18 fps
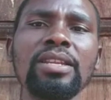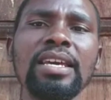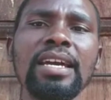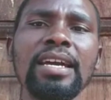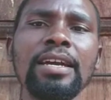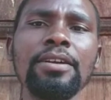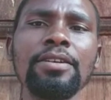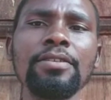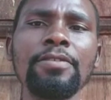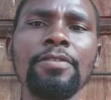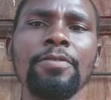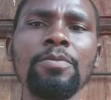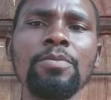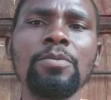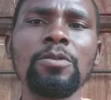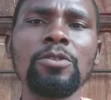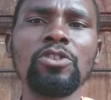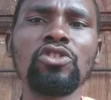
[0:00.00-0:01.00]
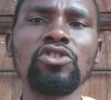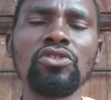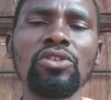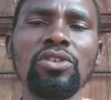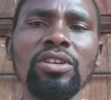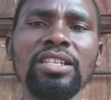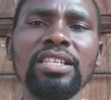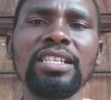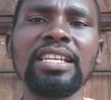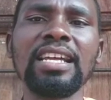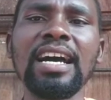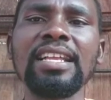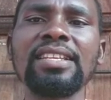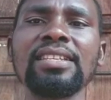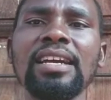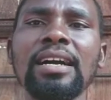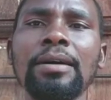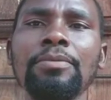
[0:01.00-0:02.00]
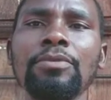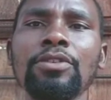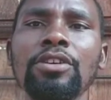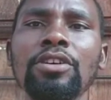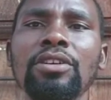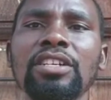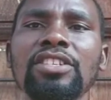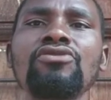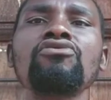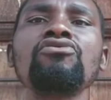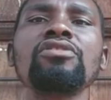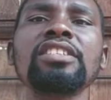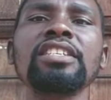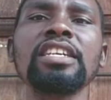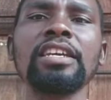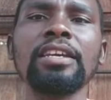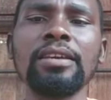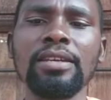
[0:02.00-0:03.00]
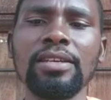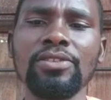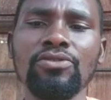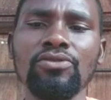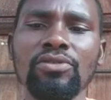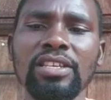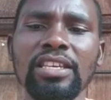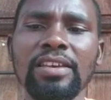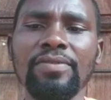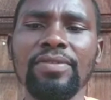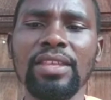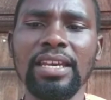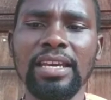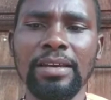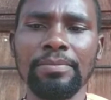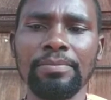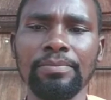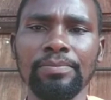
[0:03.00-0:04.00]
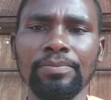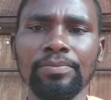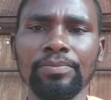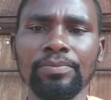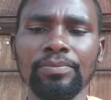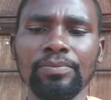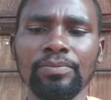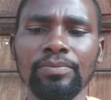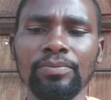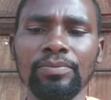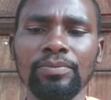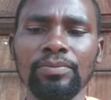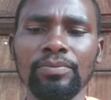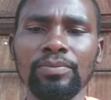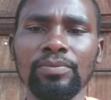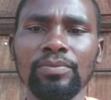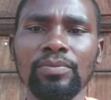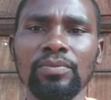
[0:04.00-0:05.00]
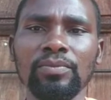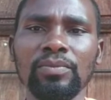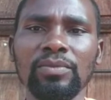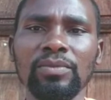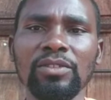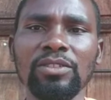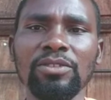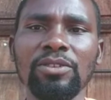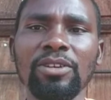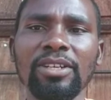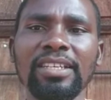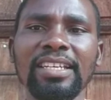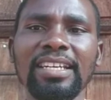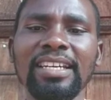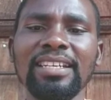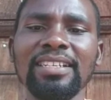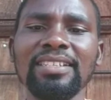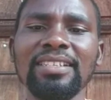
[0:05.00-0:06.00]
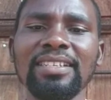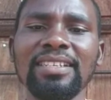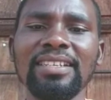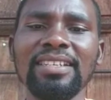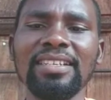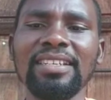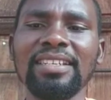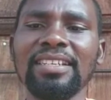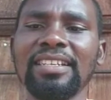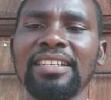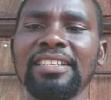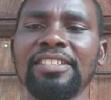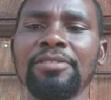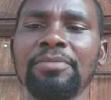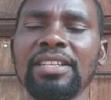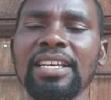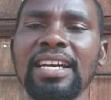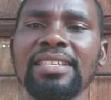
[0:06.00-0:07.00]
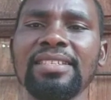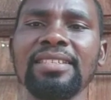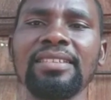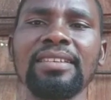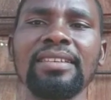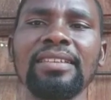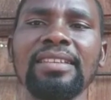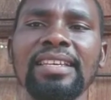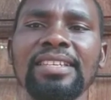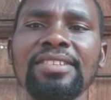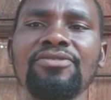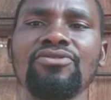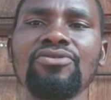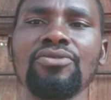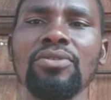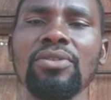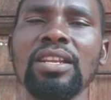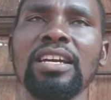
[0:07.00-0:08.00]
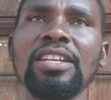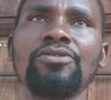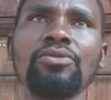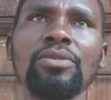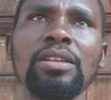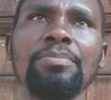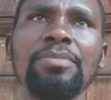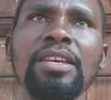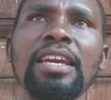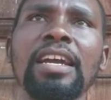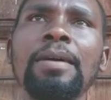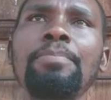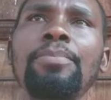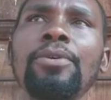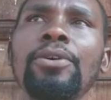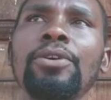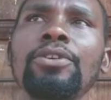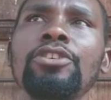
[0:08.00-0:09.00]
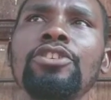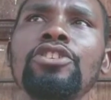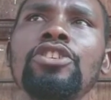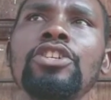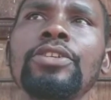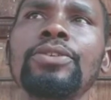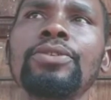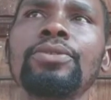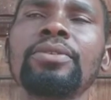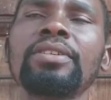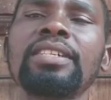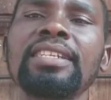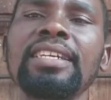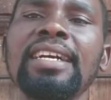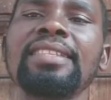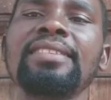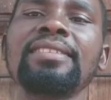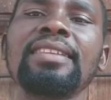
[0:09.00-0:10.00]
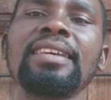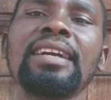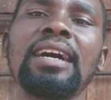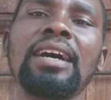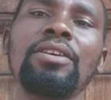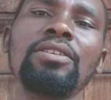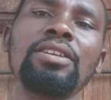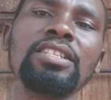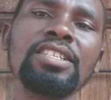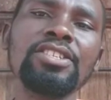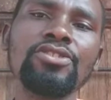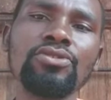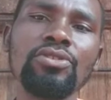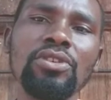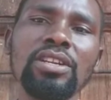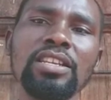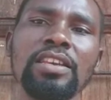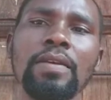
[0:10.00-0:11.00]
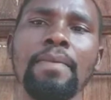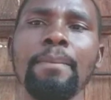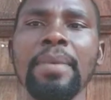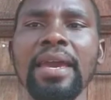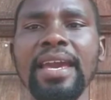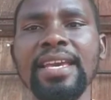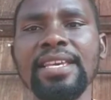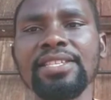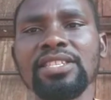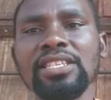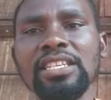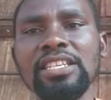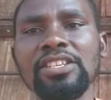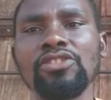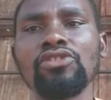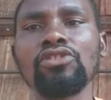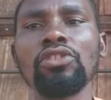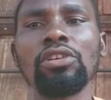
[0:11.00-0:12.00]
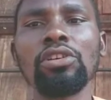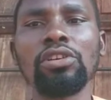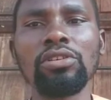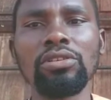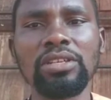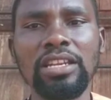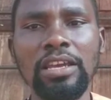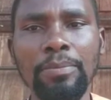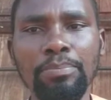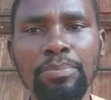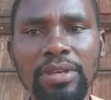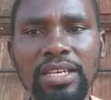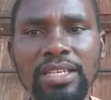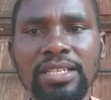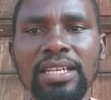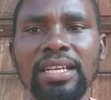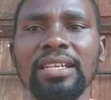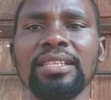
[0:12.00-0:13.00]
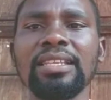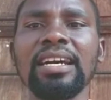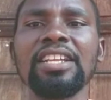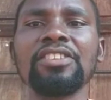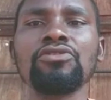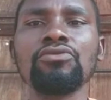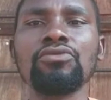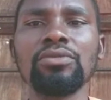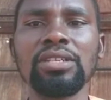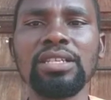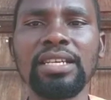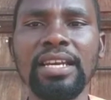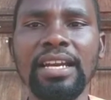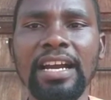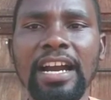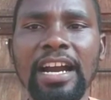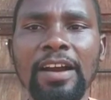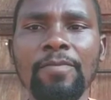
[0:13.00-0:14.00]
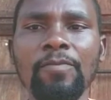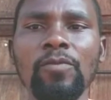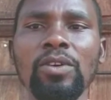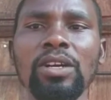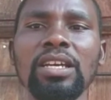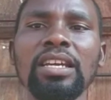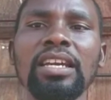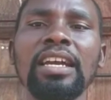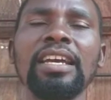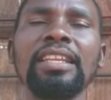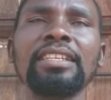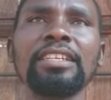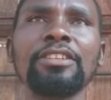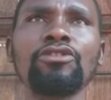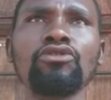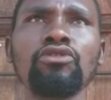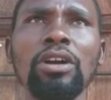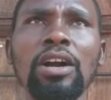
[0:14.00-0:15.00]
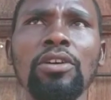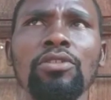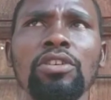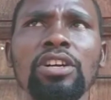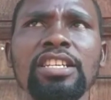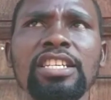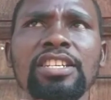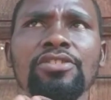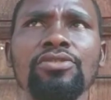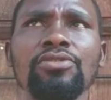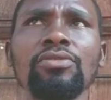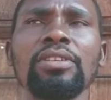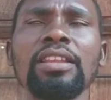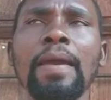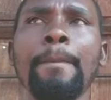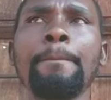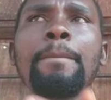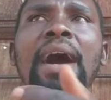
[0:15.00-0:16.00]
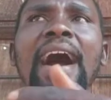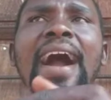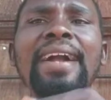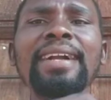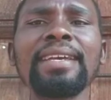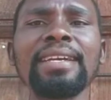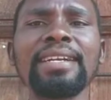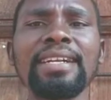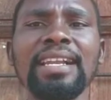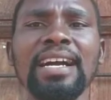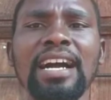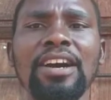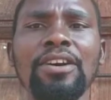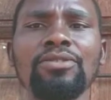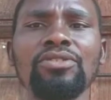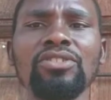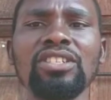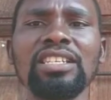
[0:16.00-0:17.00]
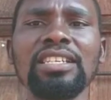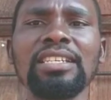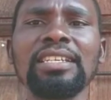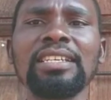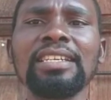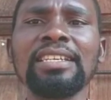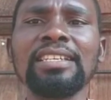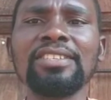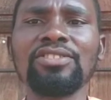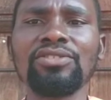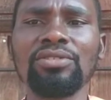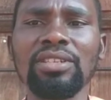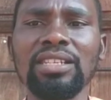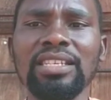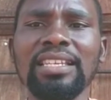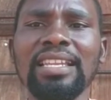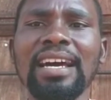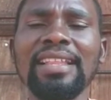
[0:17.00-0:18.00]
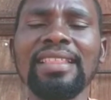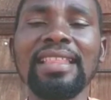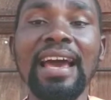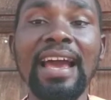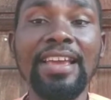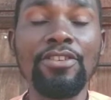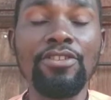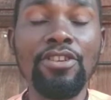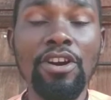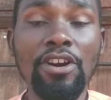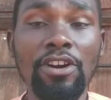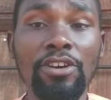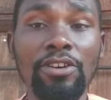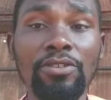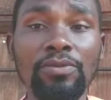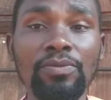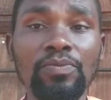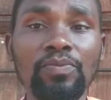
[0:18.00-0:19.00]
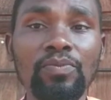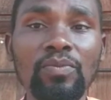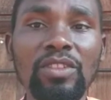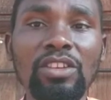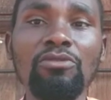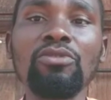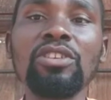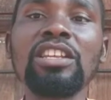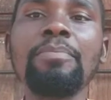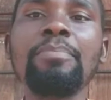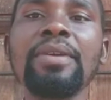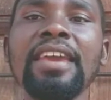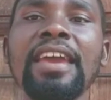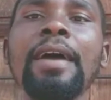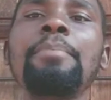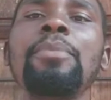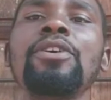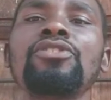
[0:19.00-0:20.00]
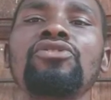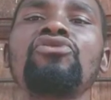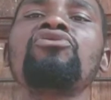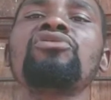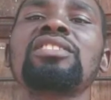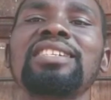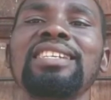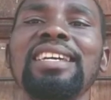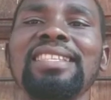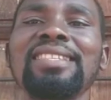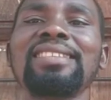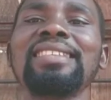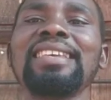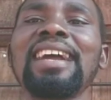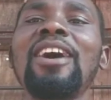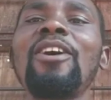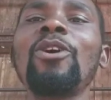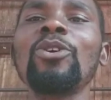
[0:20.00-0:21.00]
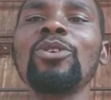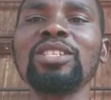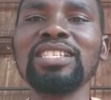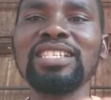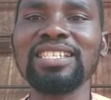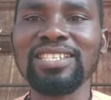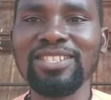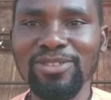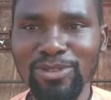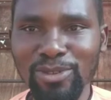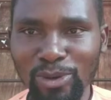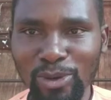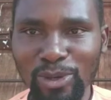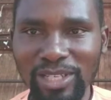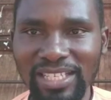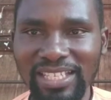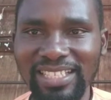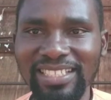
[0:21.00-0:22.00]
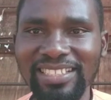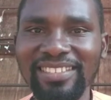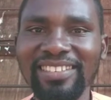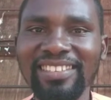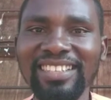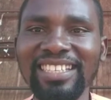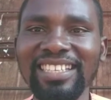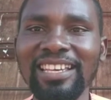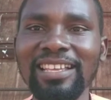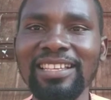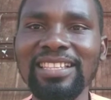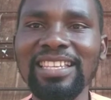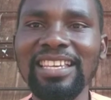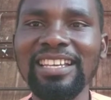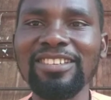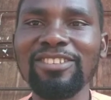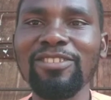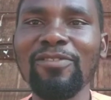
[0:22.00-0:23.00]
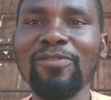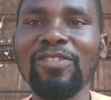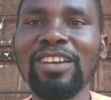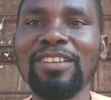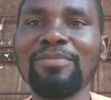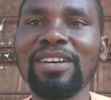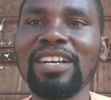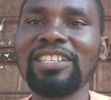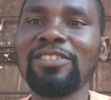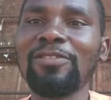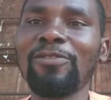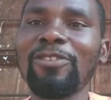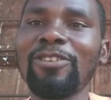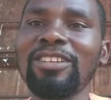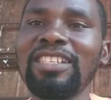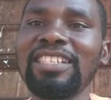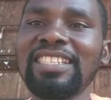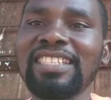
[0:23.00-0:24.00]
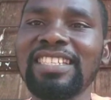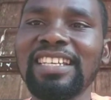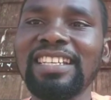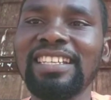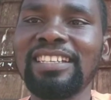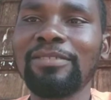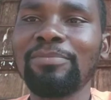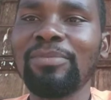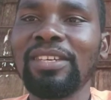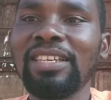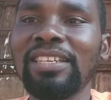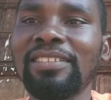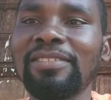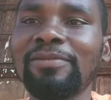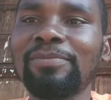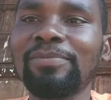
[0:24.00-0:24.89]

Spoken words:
the story that I'm going to give them. Okay? It means that the student will be able to create their own story basing on the picture that you would have, and according to the background history that I know, will be able to create their own story. Okay, thank you very much for listening.